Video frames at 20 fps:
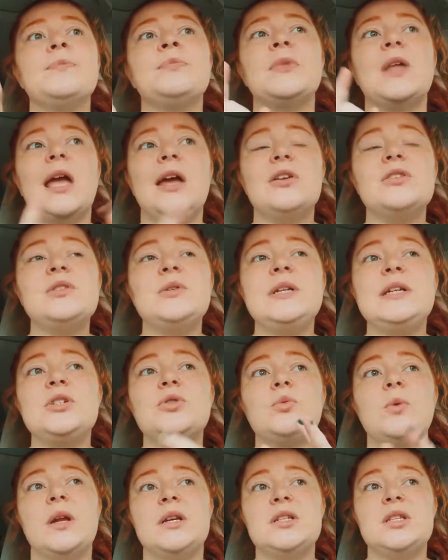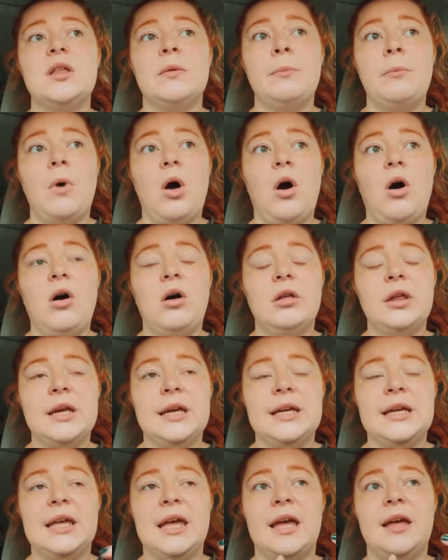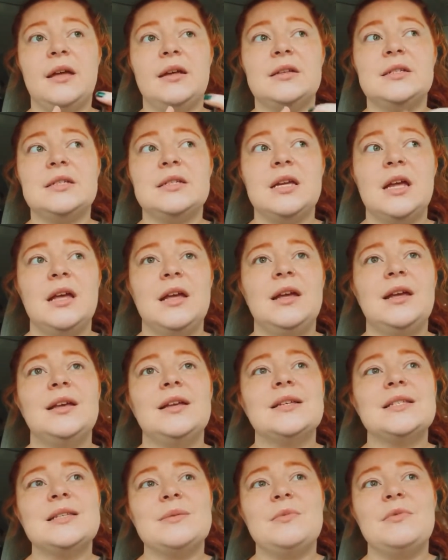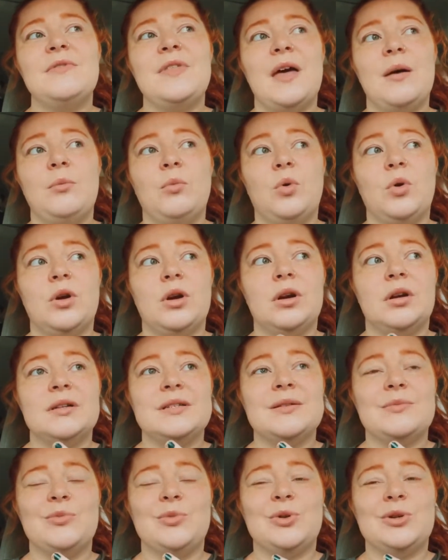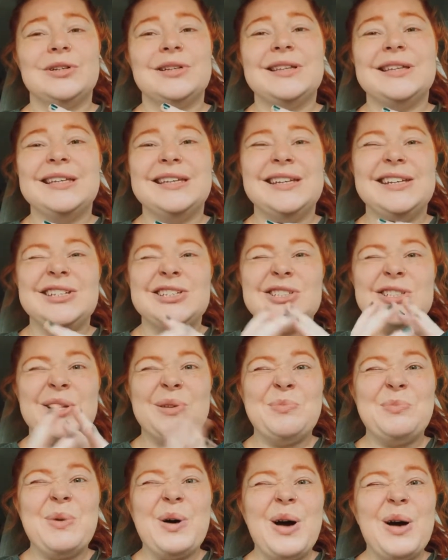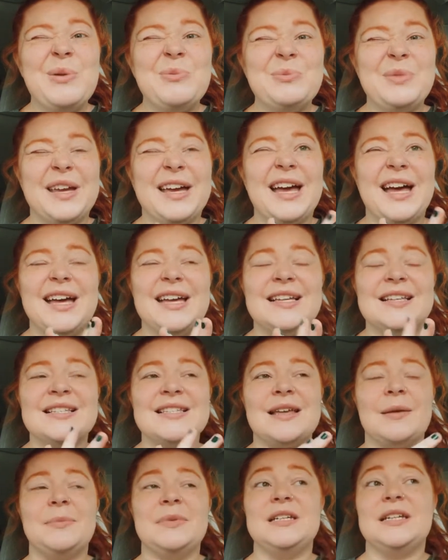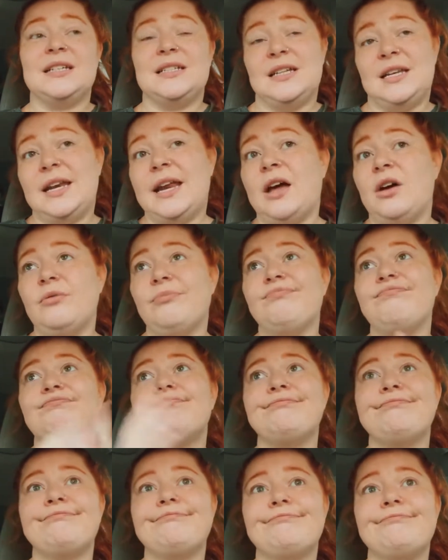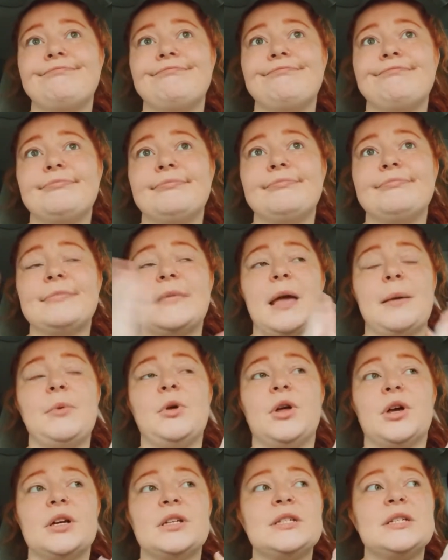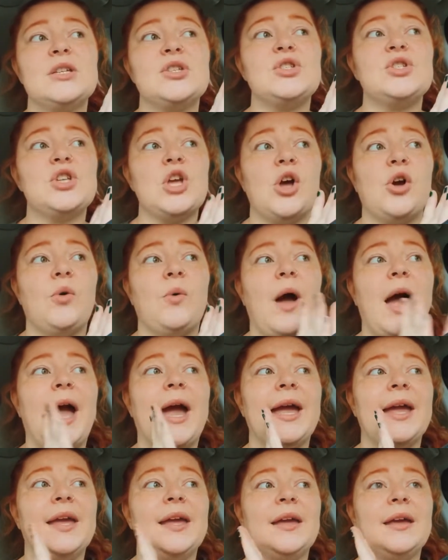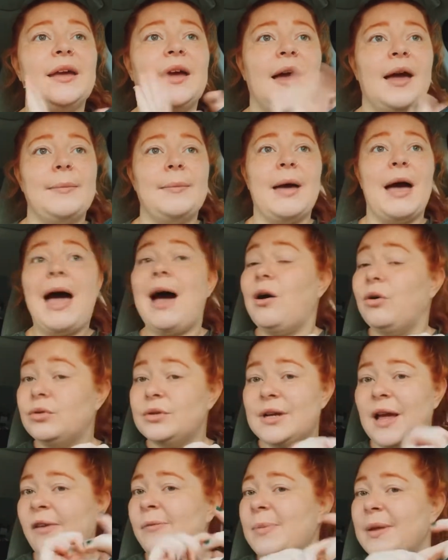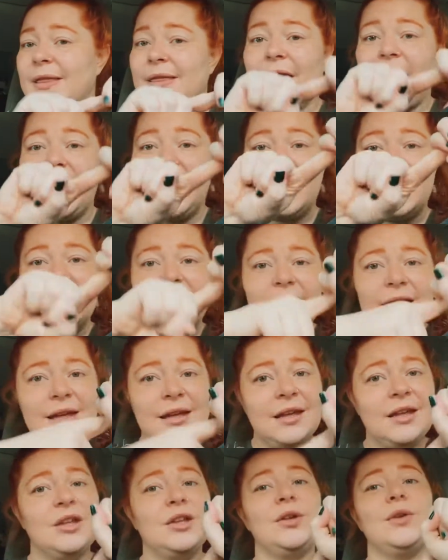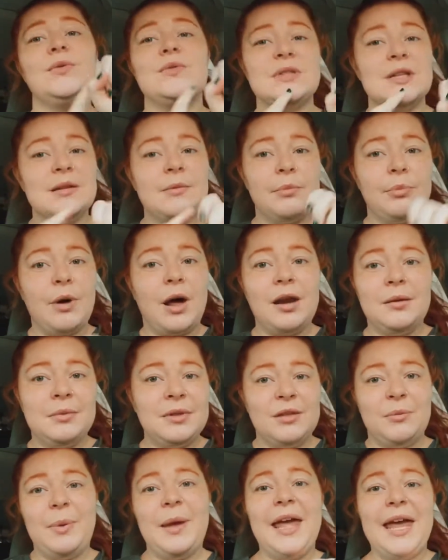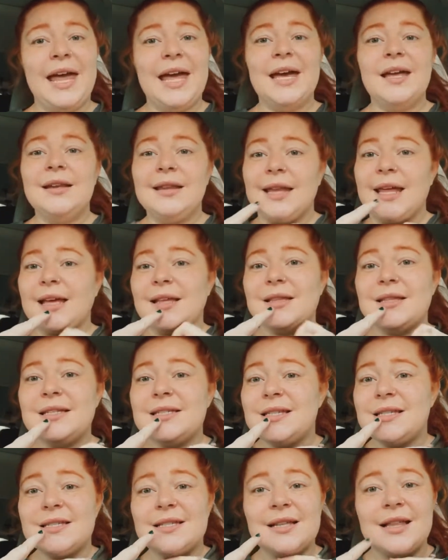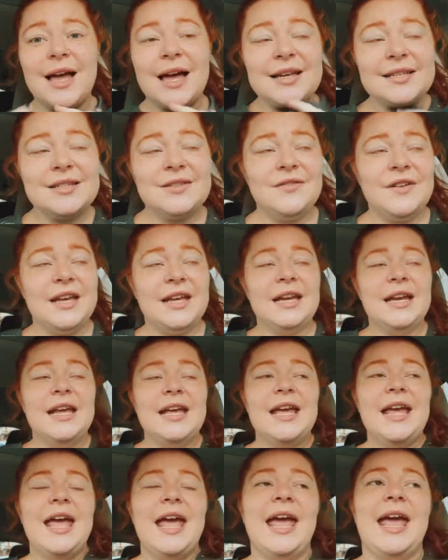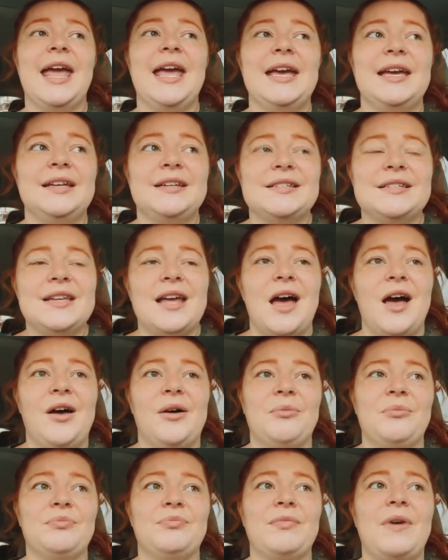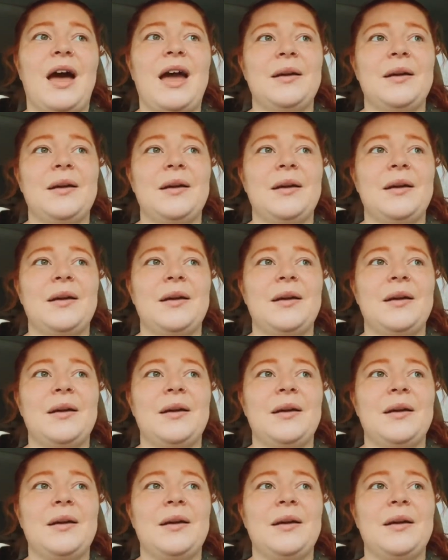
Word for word: I also need to run to the mall and get some more Laneige lip balm because I'm addicted now. I'm hooked. So I'm out. I've been like using the bottom of the pan, like this is the last of it, and I'm